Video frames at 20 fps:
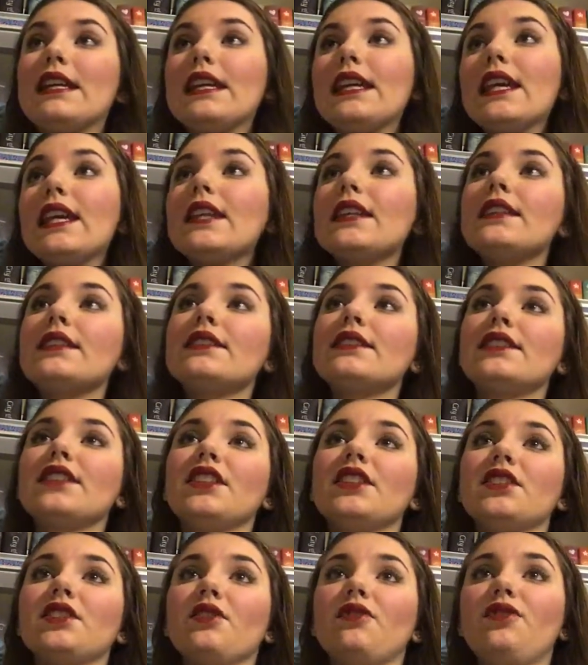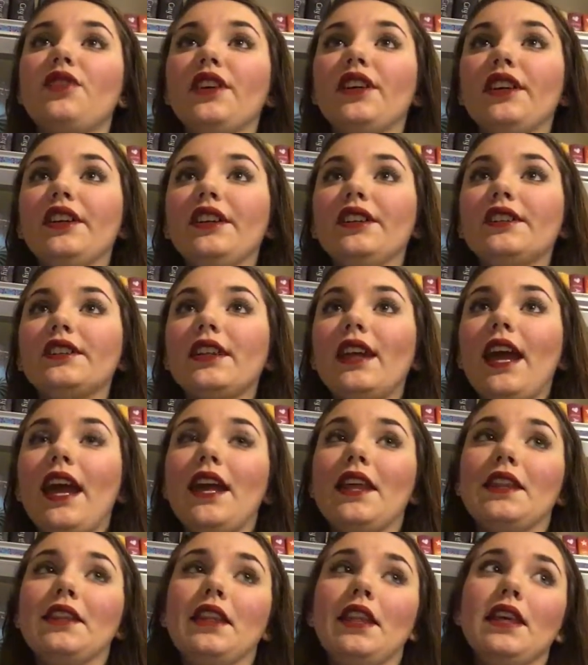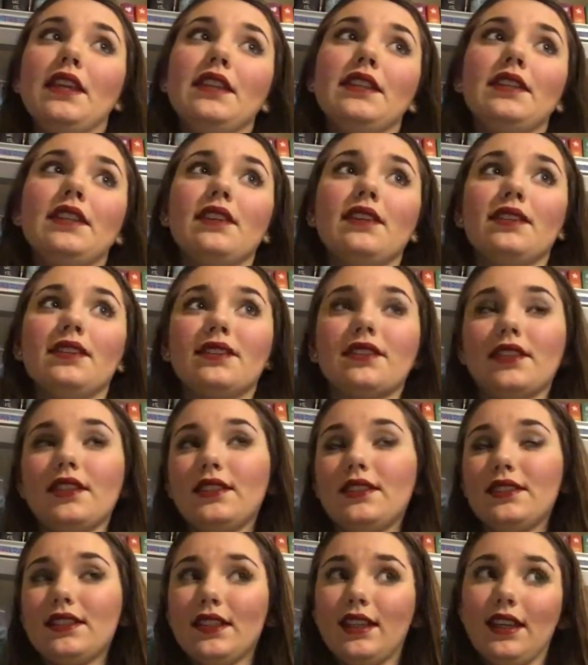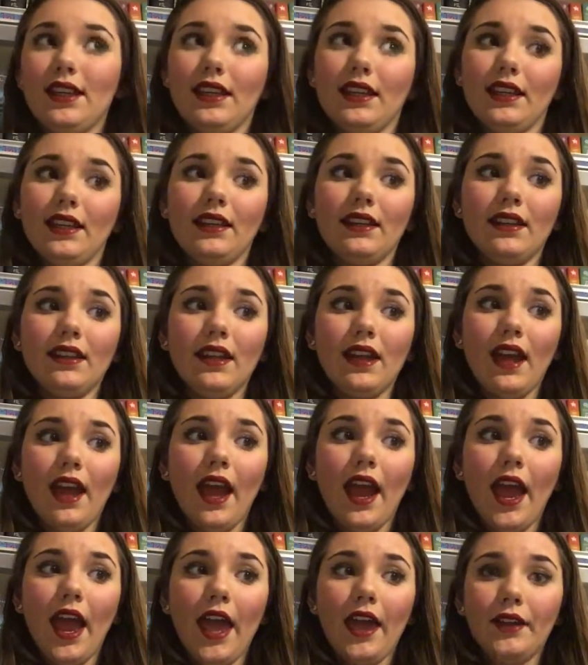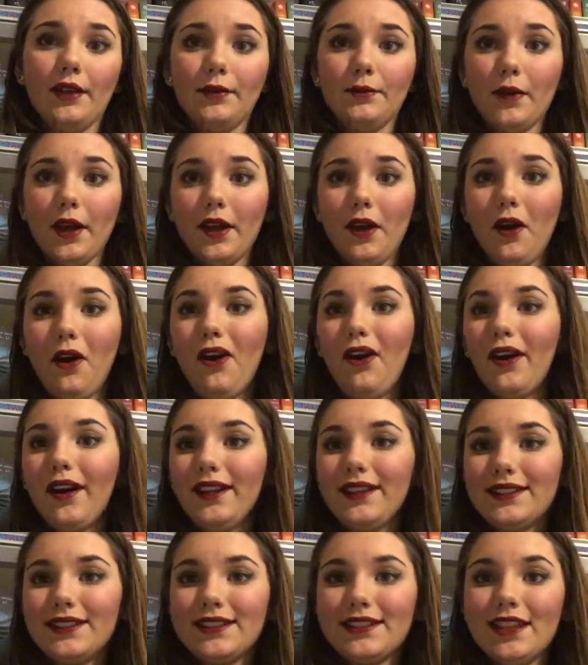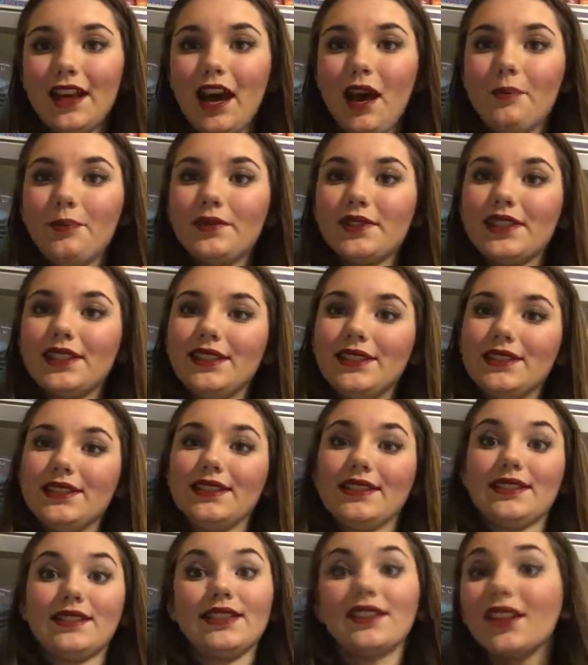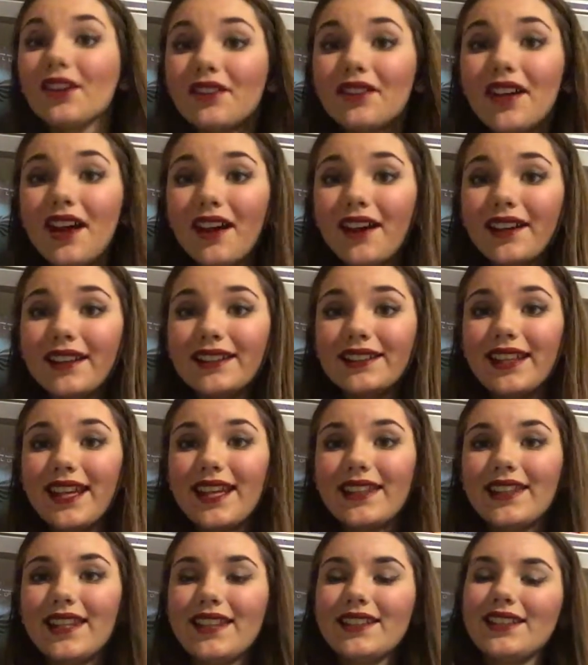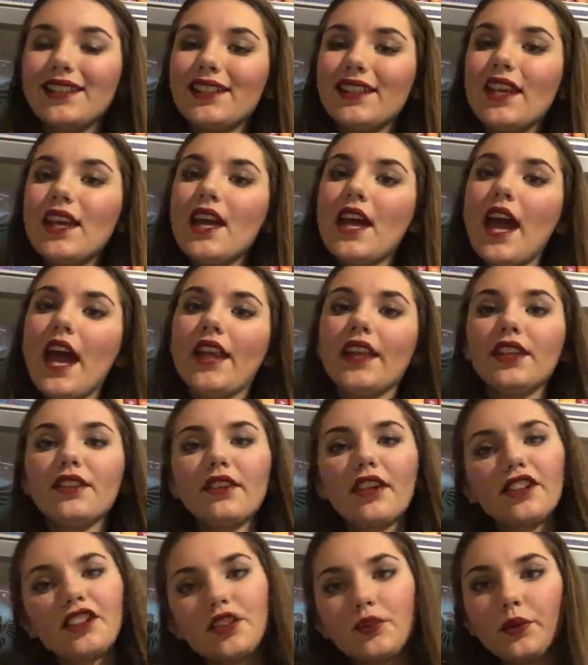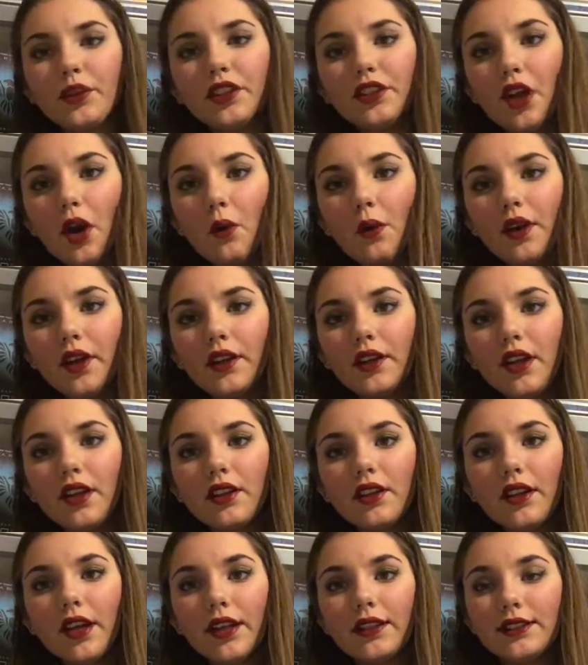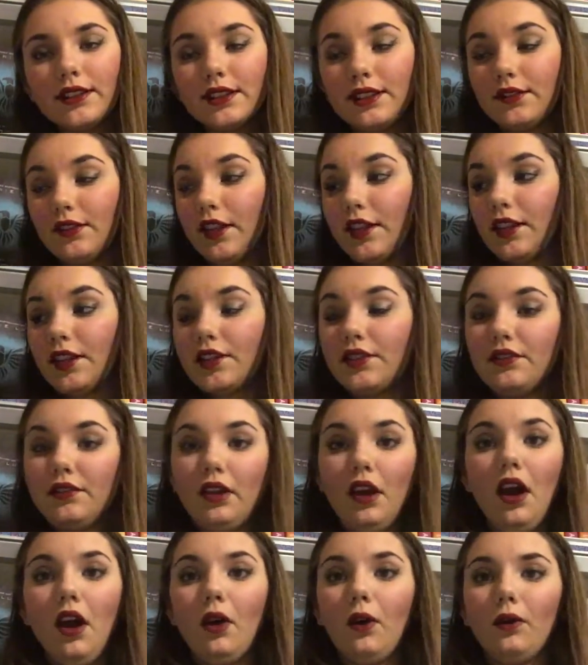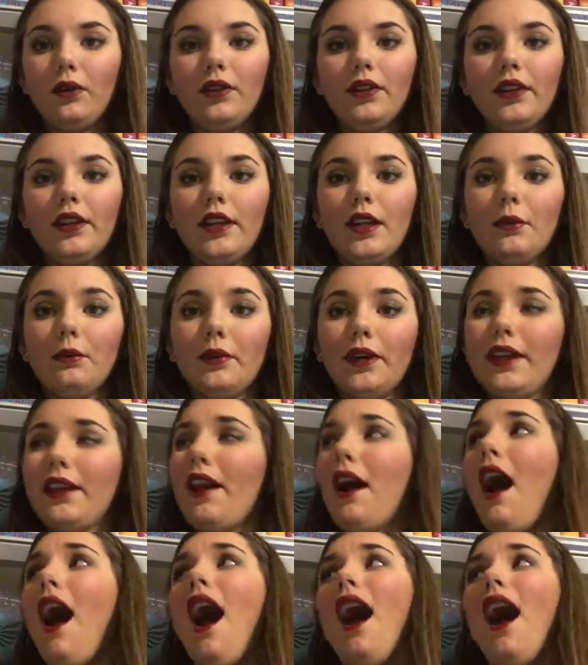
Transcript: Eden sees her first, and then does Day. And my heart stopped, because he's still not going to say anything. And he's like, do we know one another? And she's like, no. And I'm like,